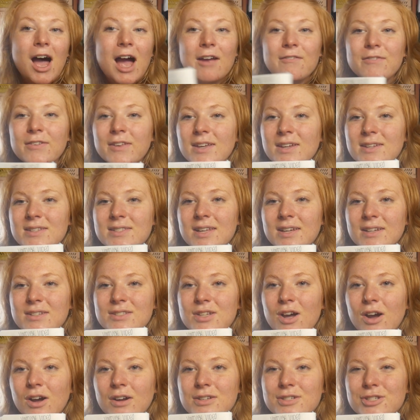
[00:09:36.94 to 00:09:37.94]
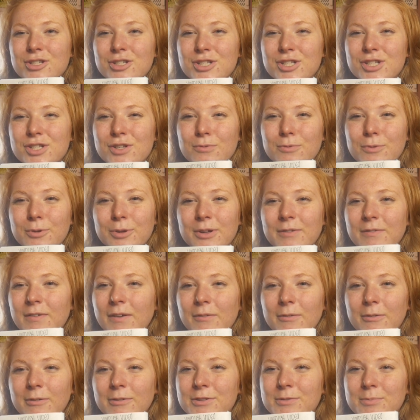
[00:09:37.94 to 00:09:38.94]
I feel like TikTok is just the root of
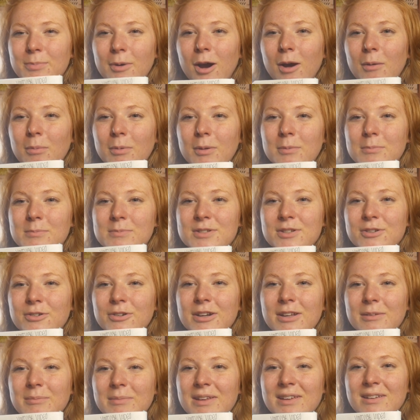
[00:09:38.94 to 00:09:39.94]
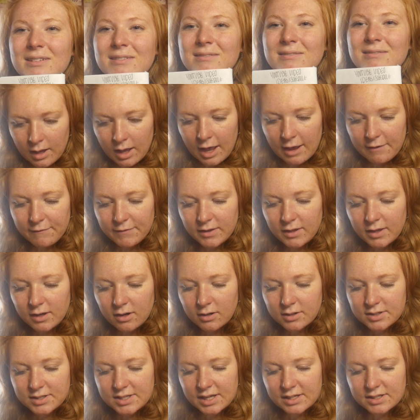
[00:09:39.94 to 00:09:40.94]
everyone's problems, you know what I mean? I feel like
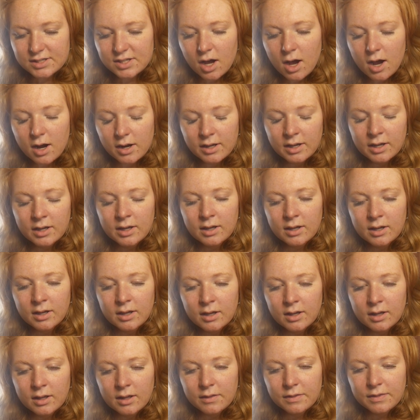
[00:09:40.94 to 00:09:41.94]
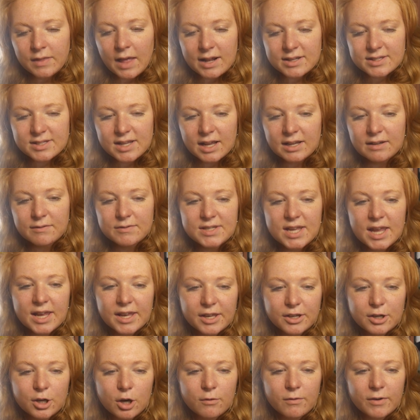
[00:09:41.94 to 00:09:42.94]
on TikTok, that's kind of
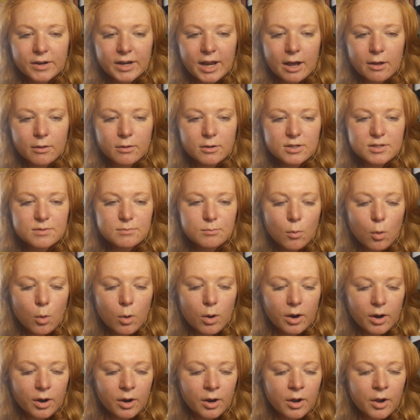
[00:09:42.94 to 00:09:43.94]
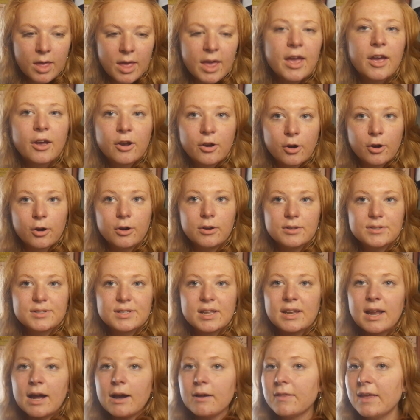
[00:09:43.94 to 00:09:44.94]
taken over, and how there's more it girls,
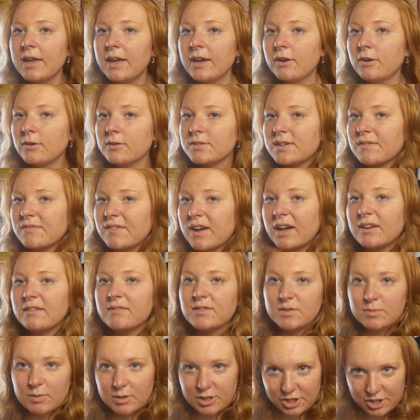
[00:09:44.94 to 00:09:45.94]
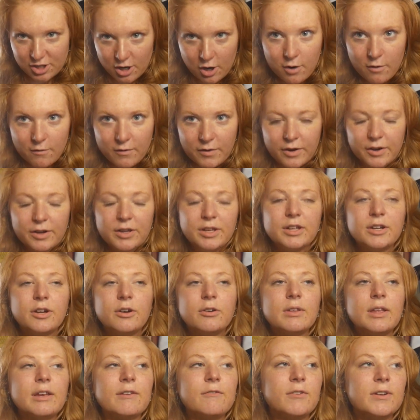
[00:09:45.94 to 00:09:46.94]
and how the it girls have kind of switched over, you
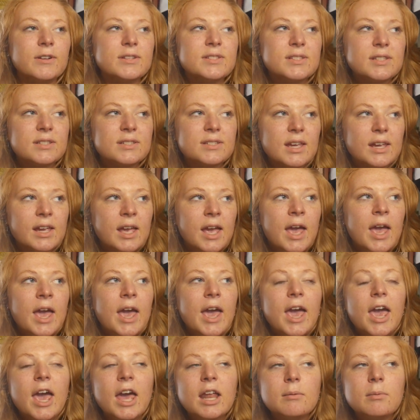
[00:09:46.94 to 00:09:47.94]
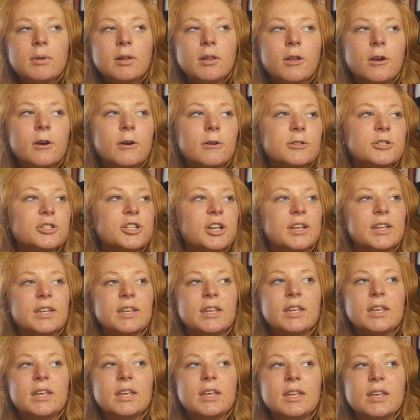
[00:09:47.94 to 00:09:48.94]
know? Like, for instance, like Hannah Meloche
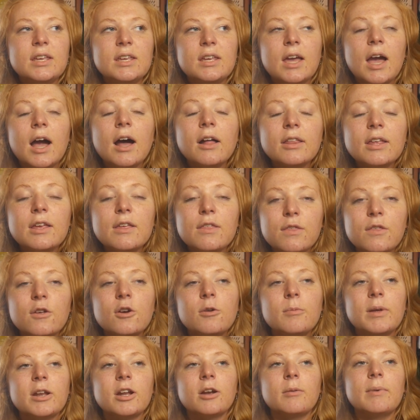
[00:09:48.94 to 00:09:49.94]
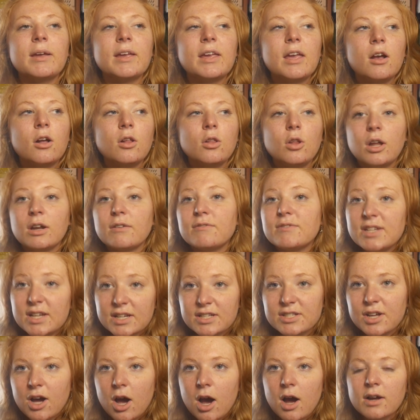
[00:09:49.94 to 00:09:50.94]
and Ellie Thuman are making a lot of
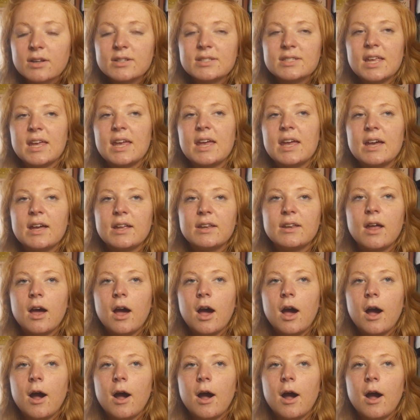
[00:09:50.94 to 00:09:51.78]
TikToks, and